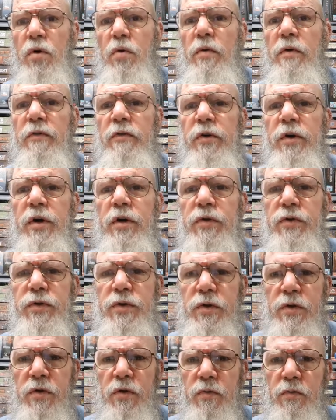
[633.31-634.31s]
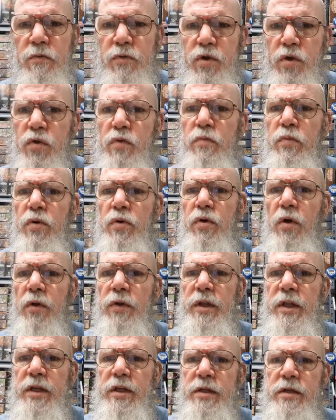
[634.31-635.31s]
whoever else who do put
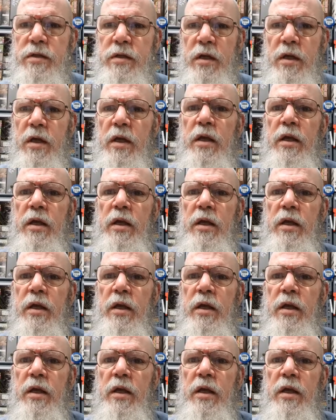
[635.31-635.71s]
on these,